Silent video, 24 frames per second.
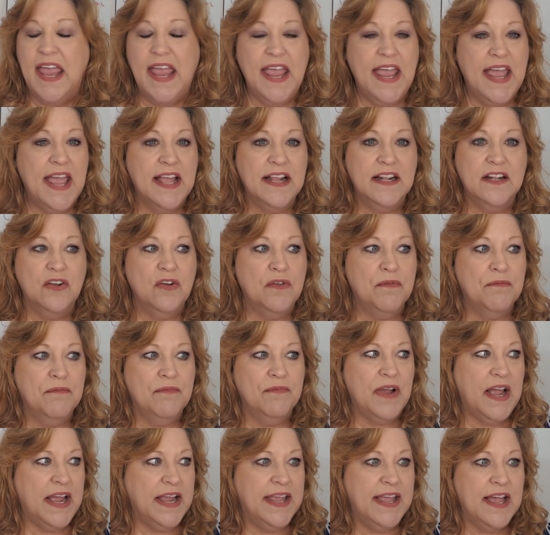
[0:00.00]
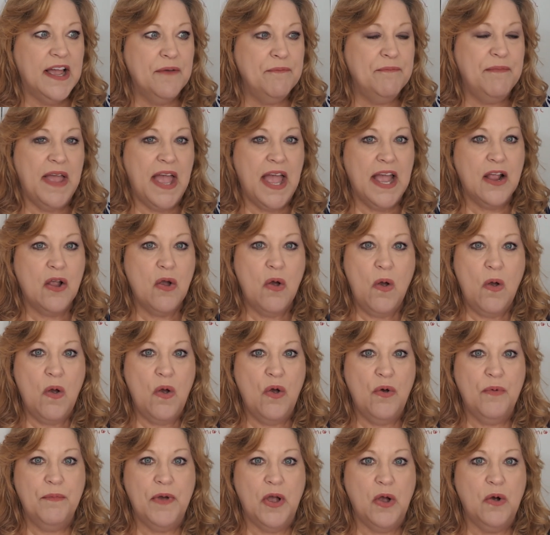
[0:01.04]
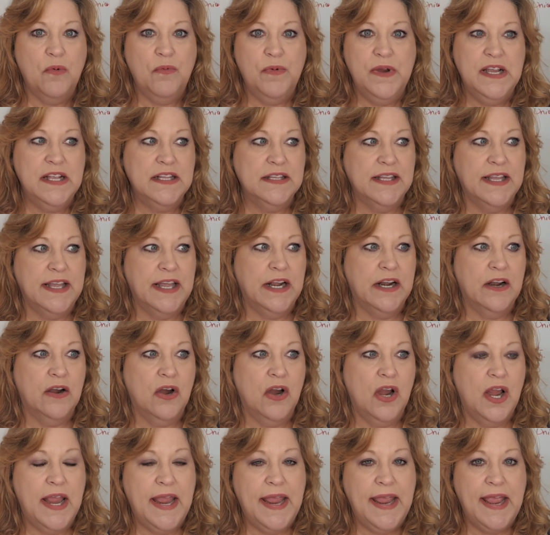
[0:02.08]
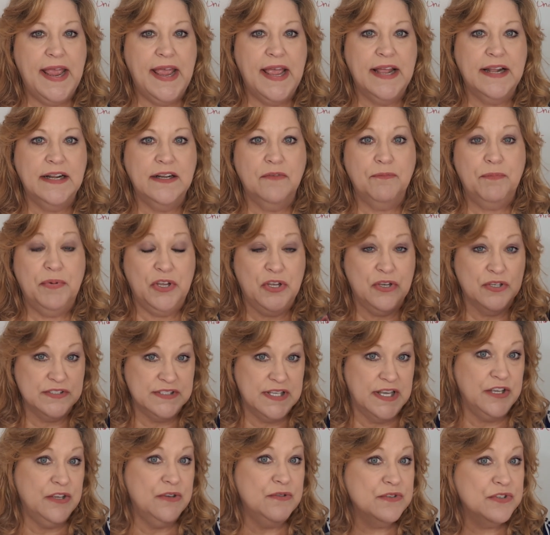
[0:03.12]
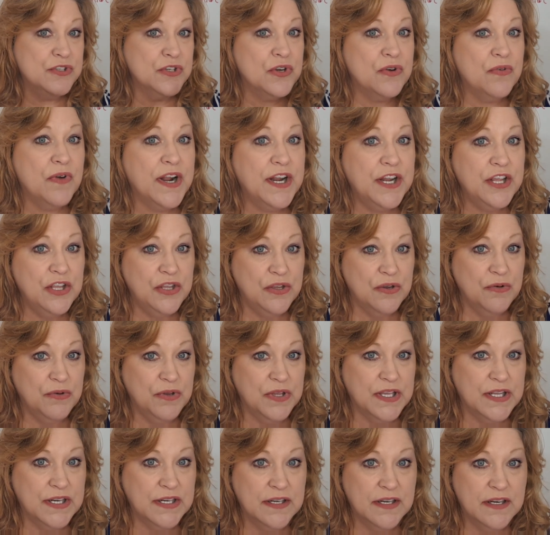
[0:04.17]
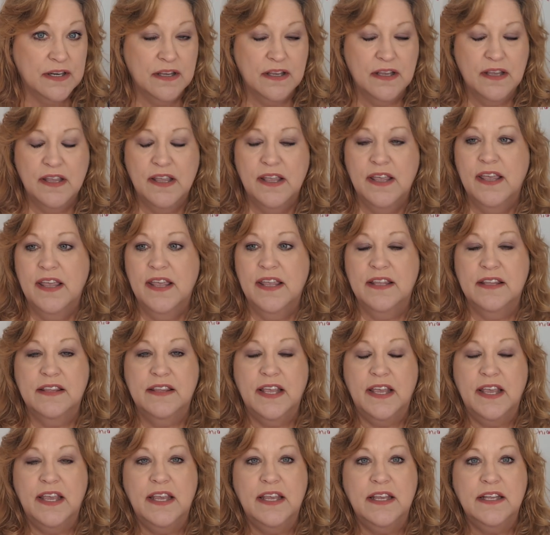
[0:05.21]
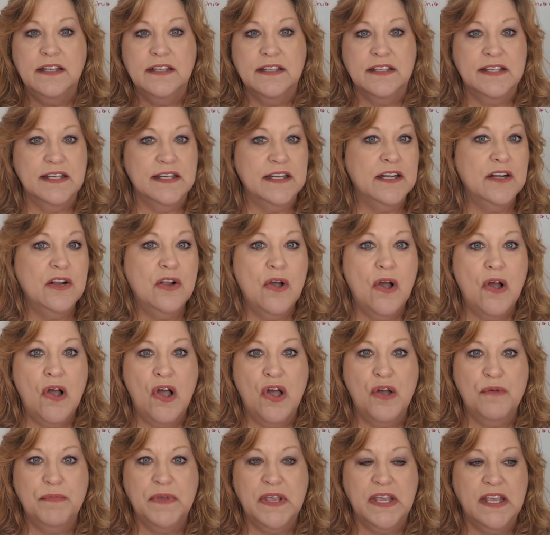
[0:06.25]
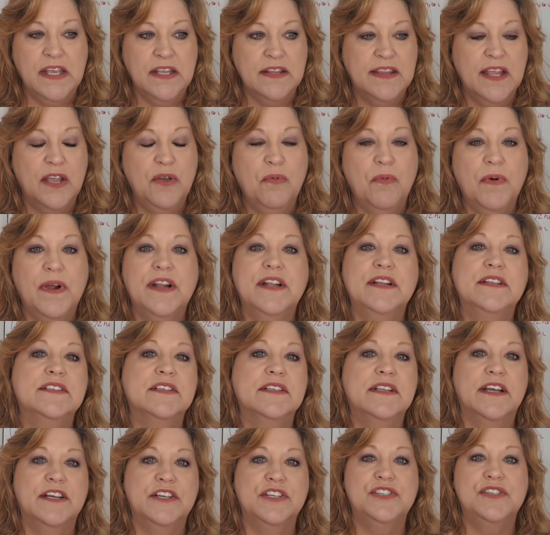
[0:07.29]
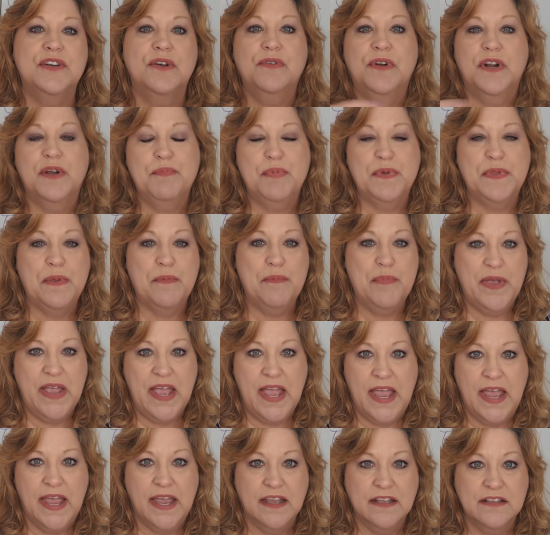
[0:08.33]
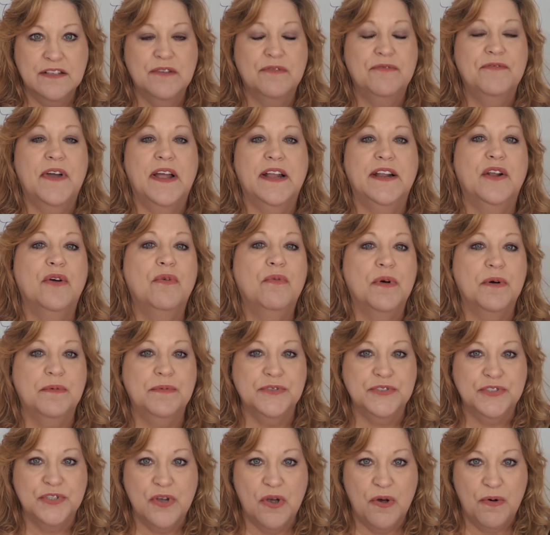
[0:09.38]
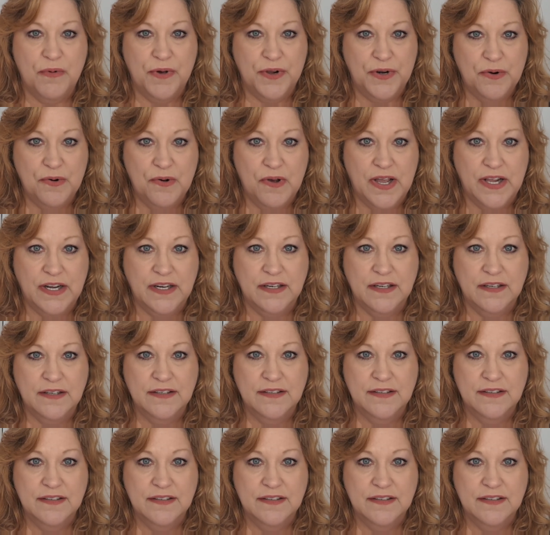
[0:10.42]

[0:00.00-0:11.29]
And I come back home a week later, and because I use a credit union, they didn't call me. They waited till I showed up at the bank to find out what was going on.